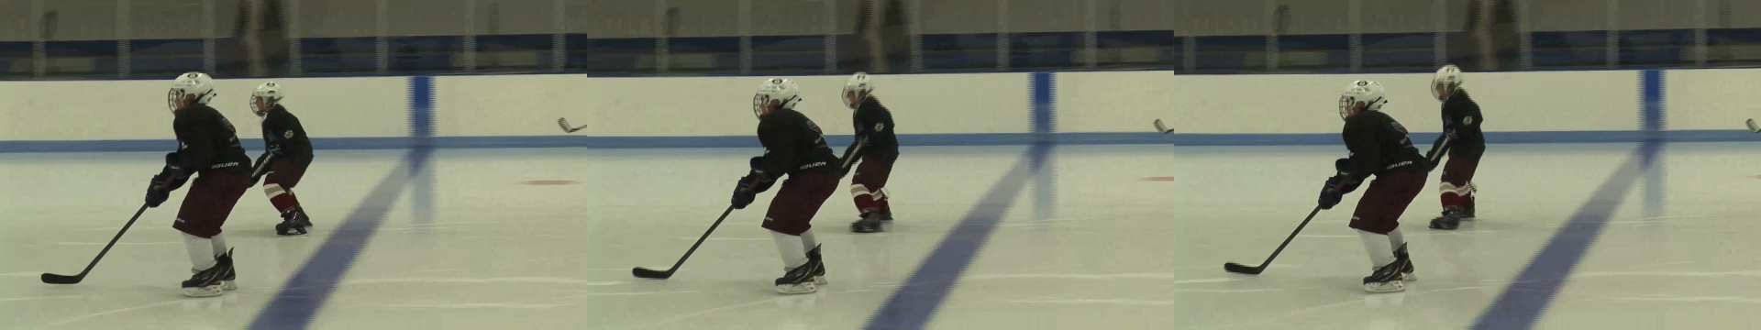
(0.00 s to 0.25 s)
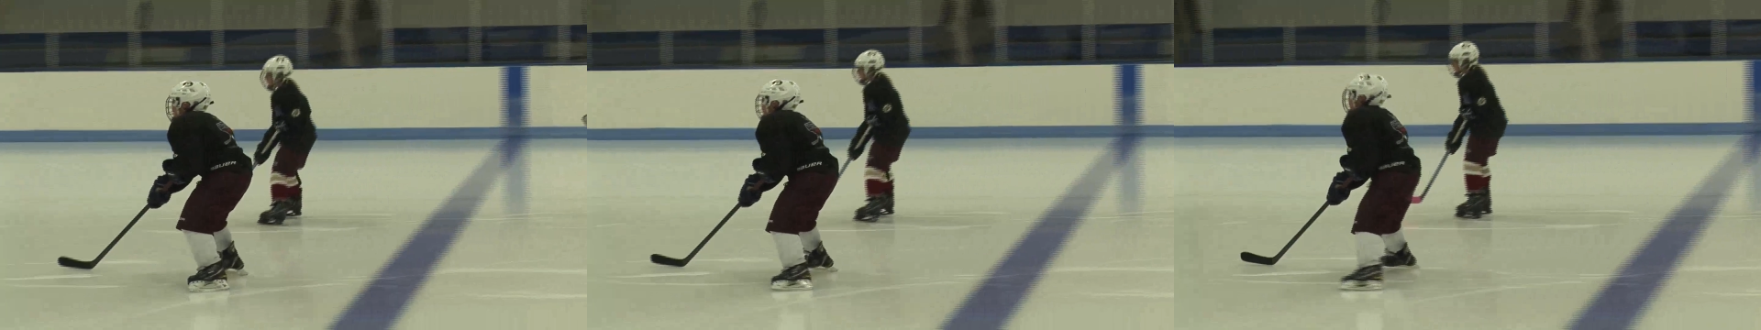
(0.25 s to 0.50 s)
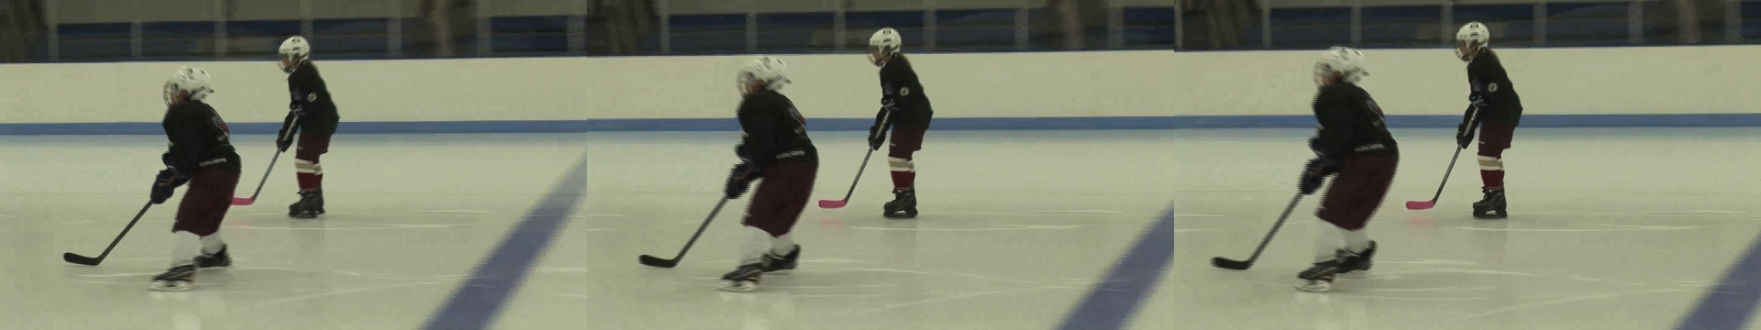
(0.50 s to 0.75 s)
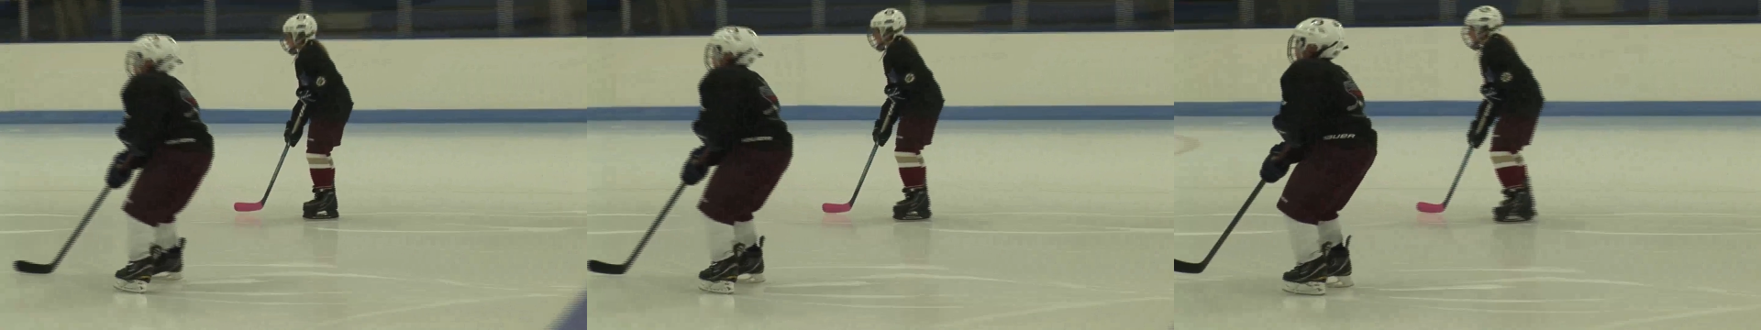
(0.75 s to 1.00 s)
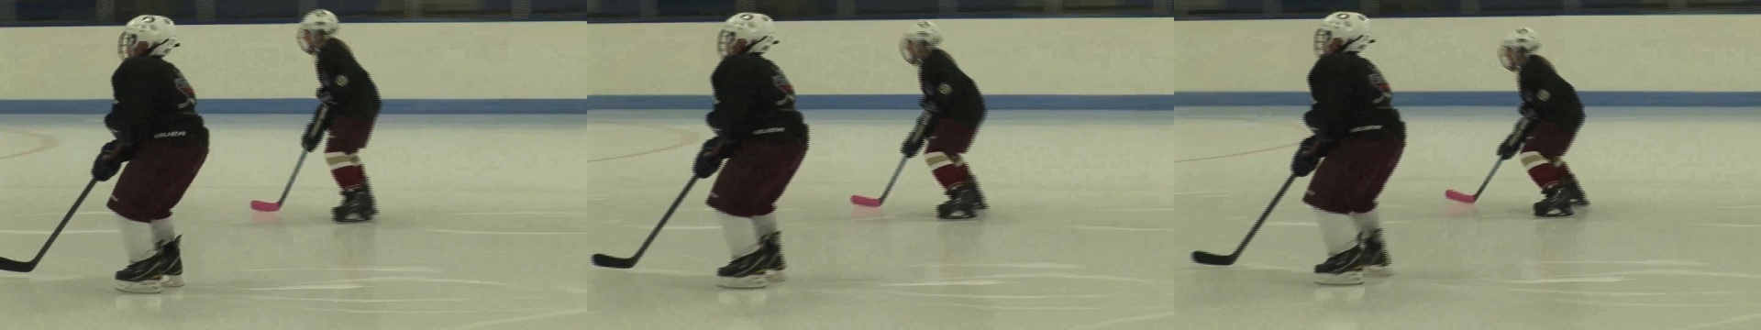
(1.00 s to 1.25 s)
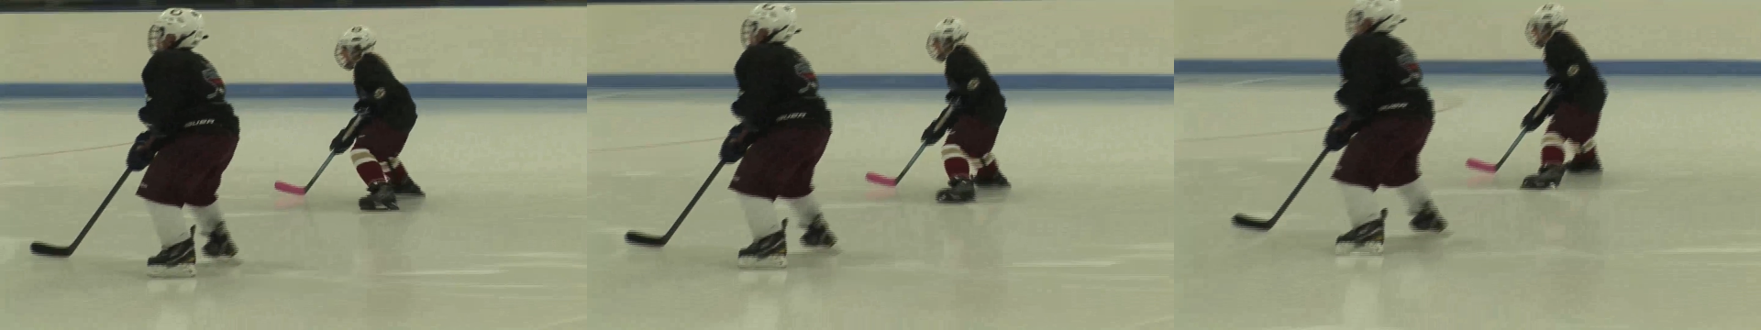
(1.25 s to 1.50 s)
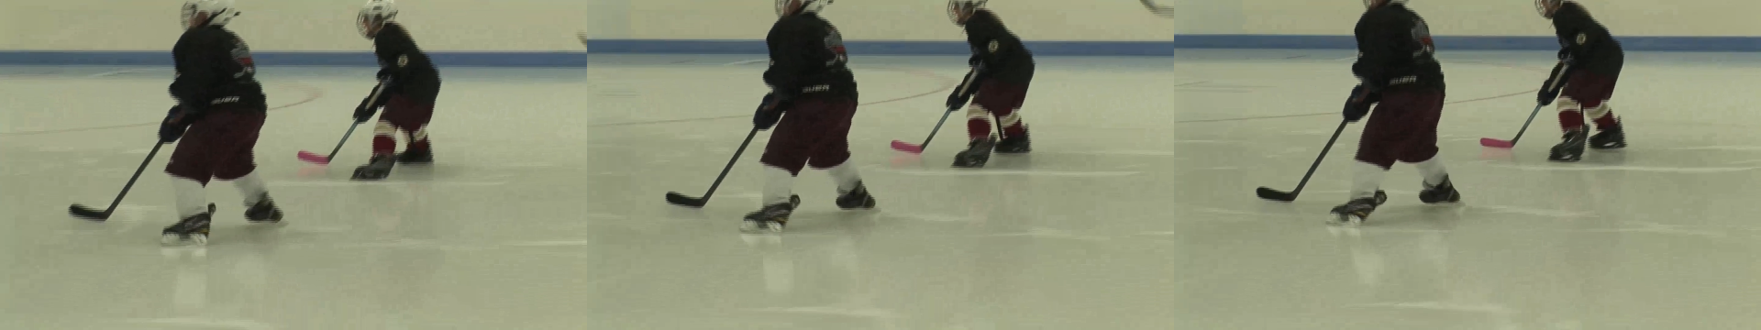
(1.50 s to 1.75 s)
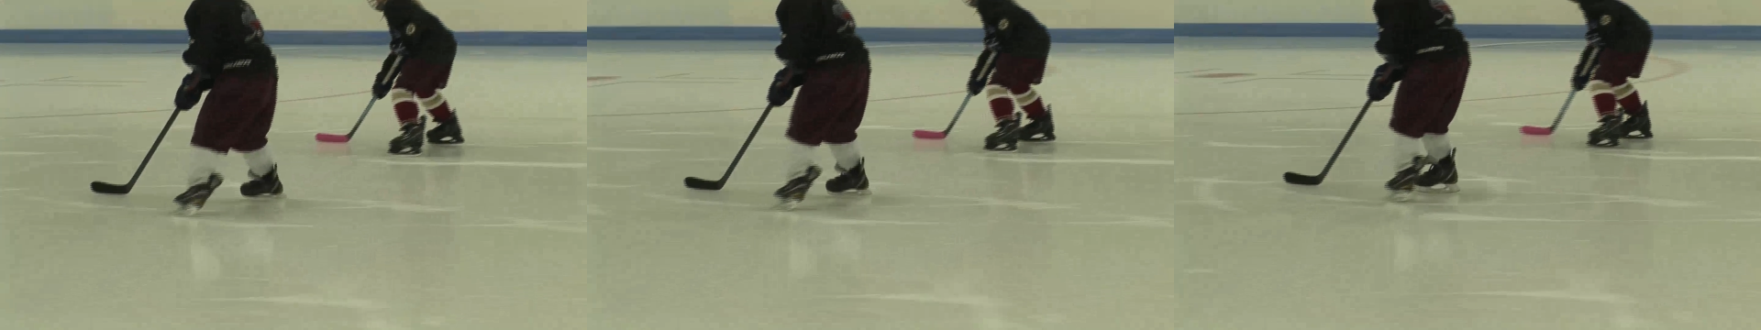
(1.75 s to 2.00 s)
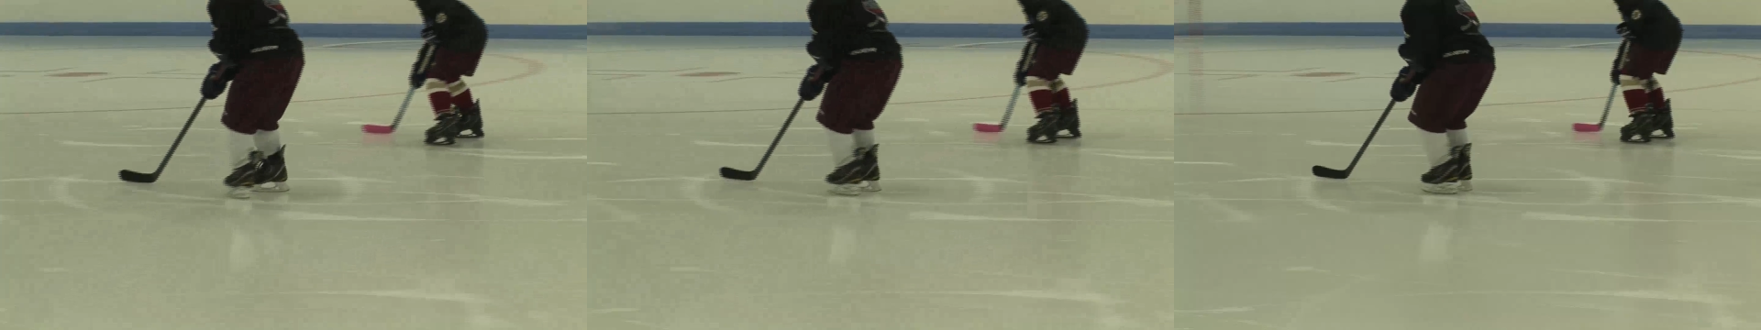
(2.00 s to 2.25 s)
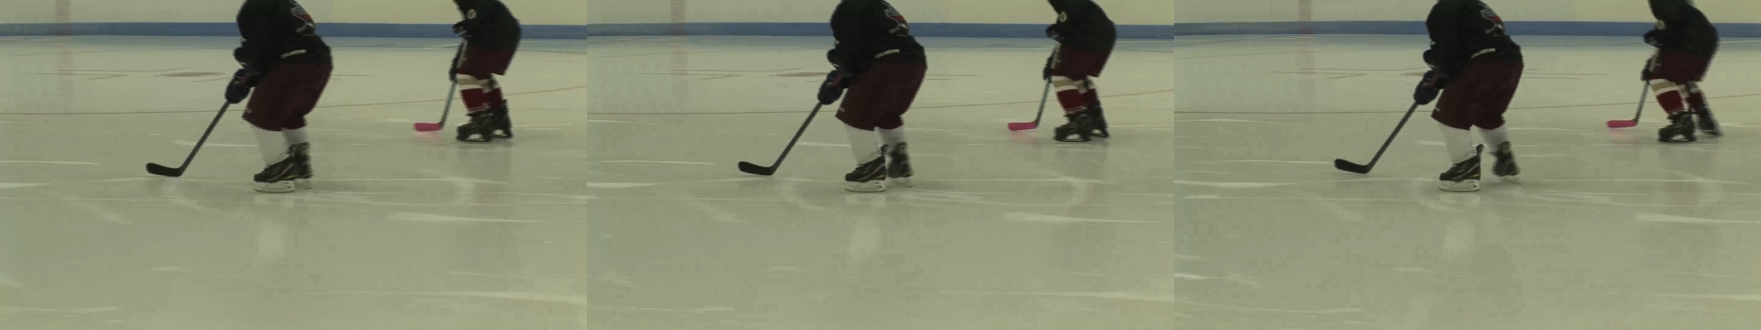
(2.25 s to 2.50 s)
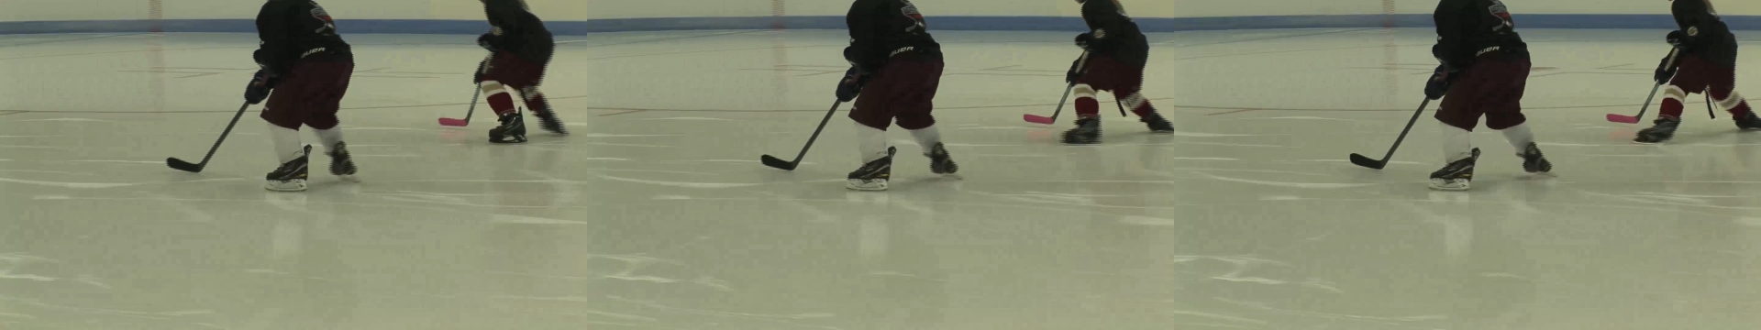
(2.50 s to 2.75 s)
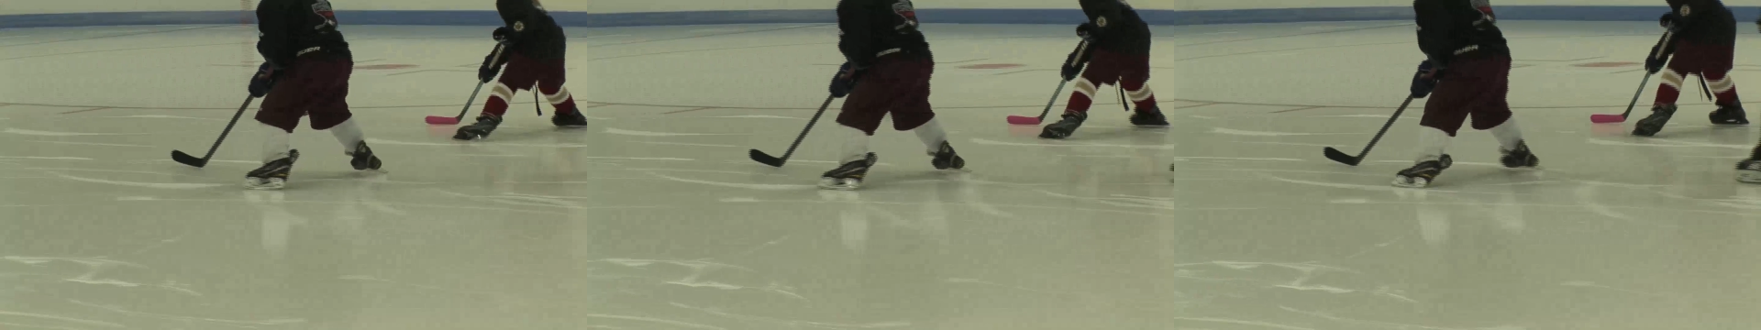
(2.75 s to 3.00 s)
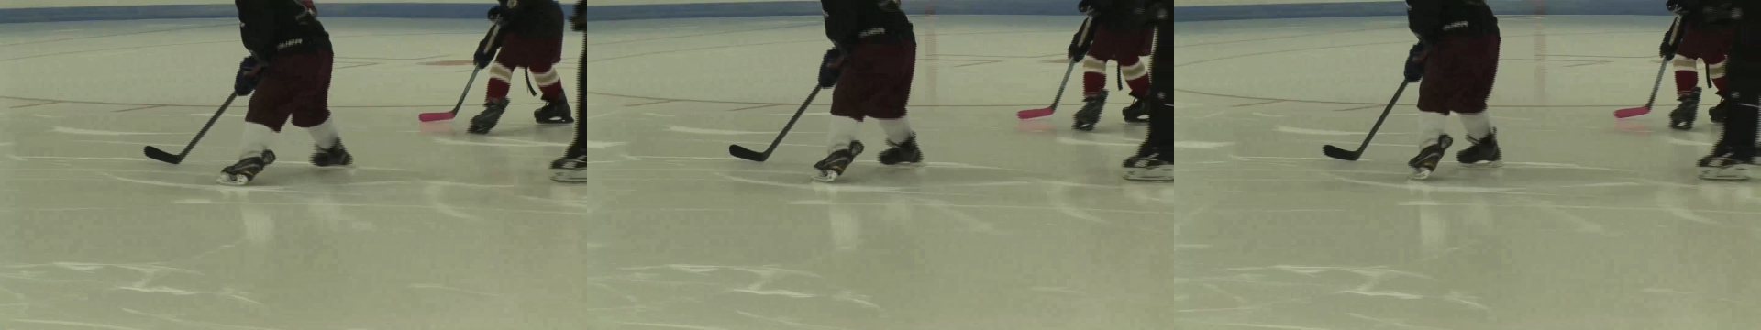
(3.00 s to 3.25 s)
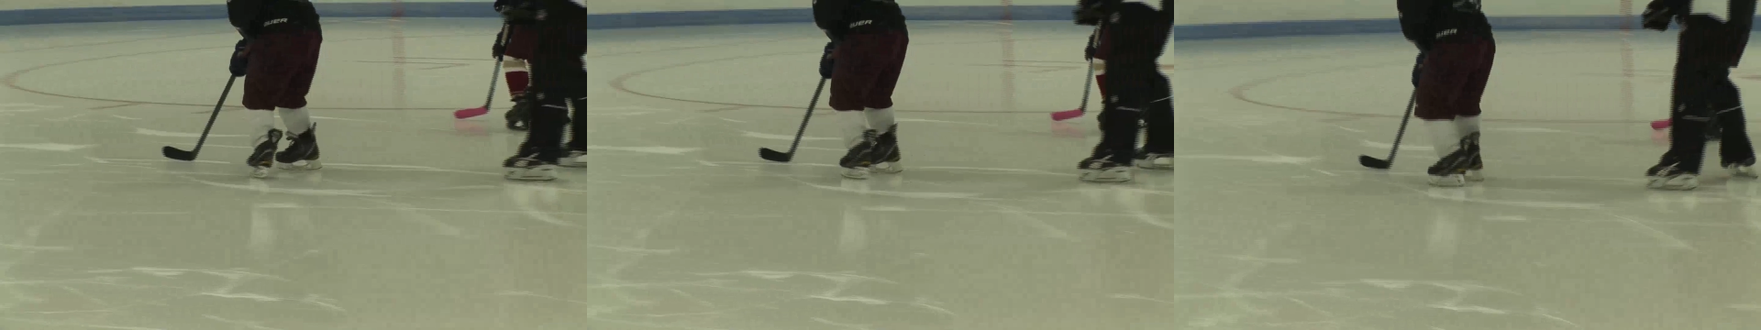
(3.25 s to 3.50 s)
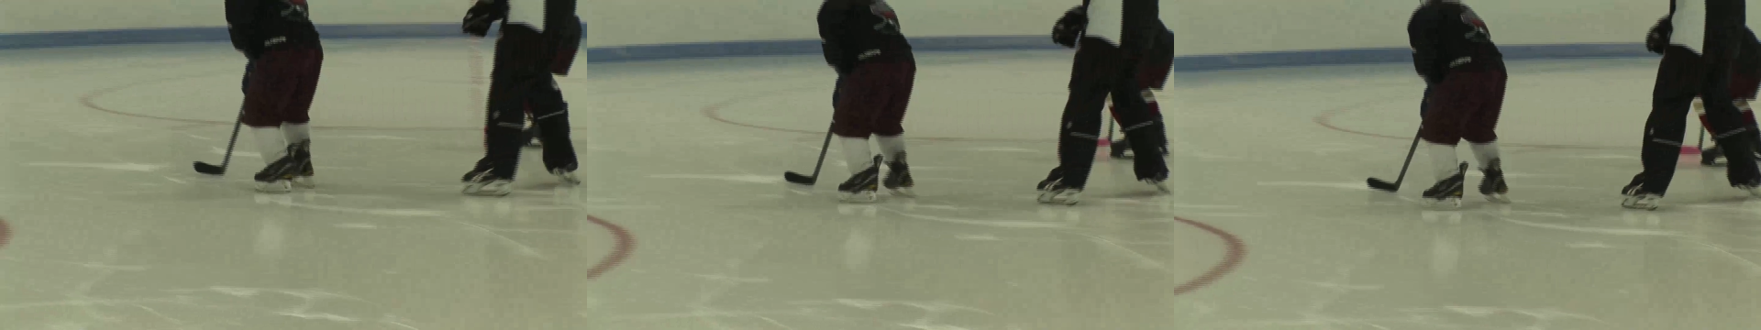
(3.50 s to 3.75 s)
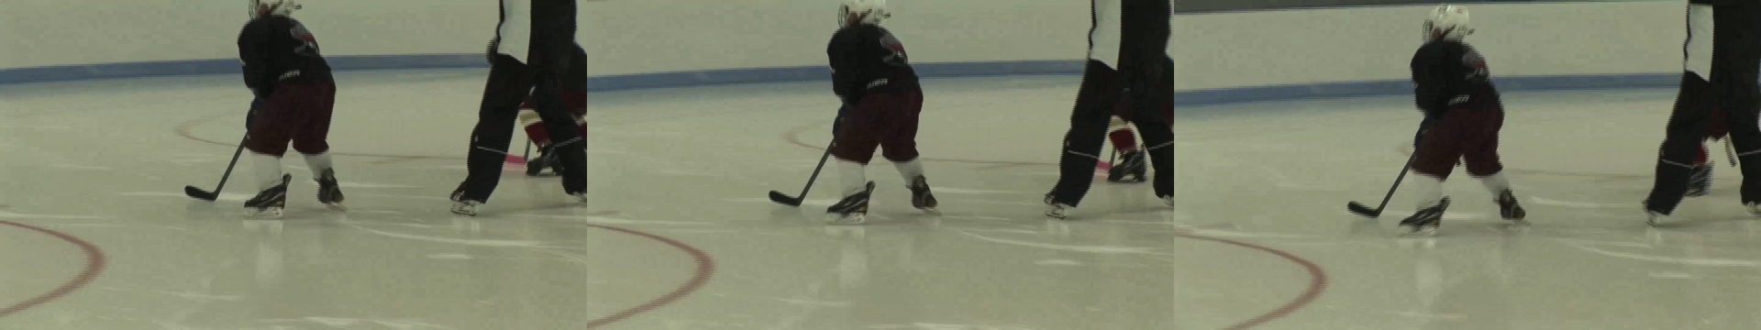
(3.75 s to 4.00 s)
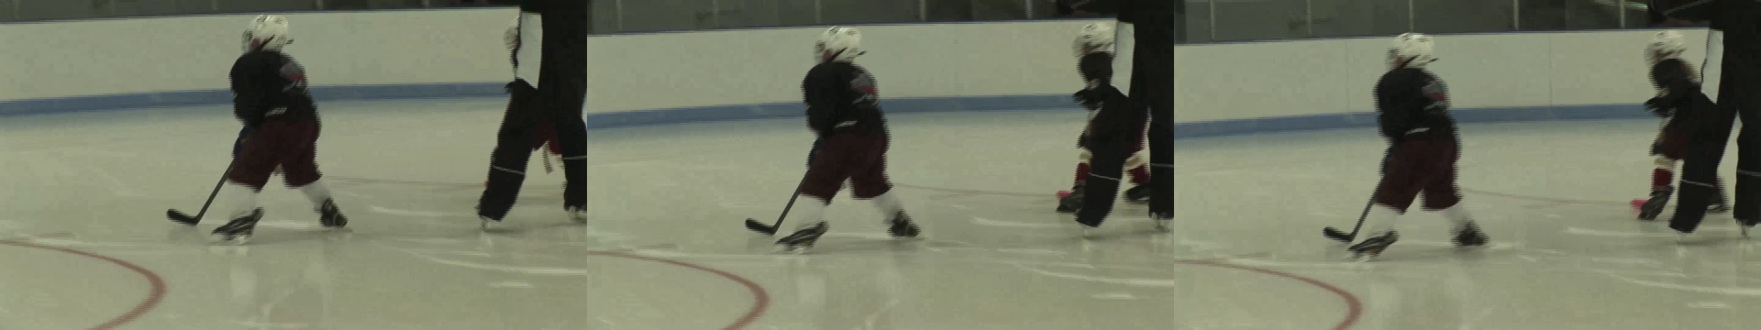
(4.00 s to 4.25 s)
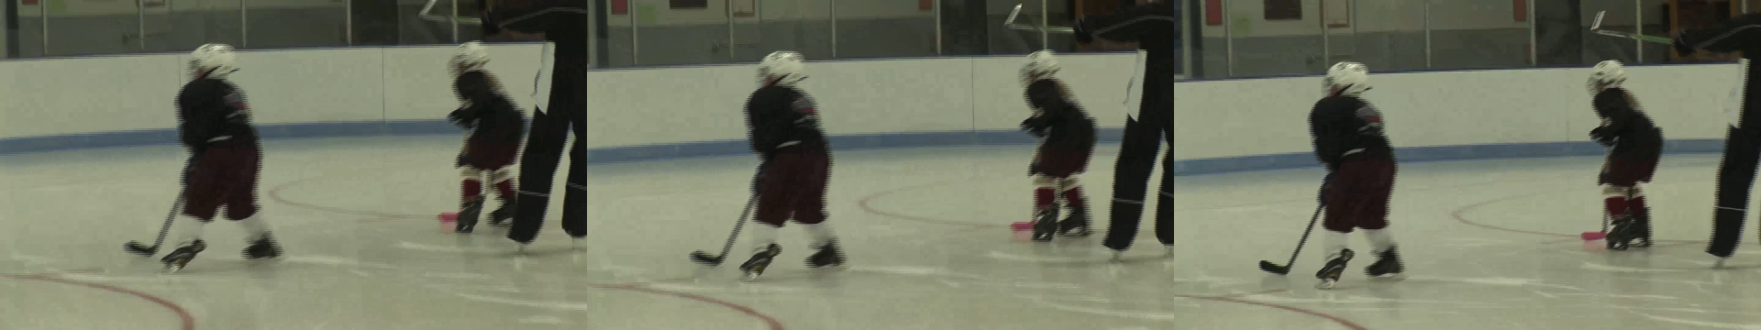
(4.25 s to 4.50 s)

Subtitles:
[unreadable: no face in view]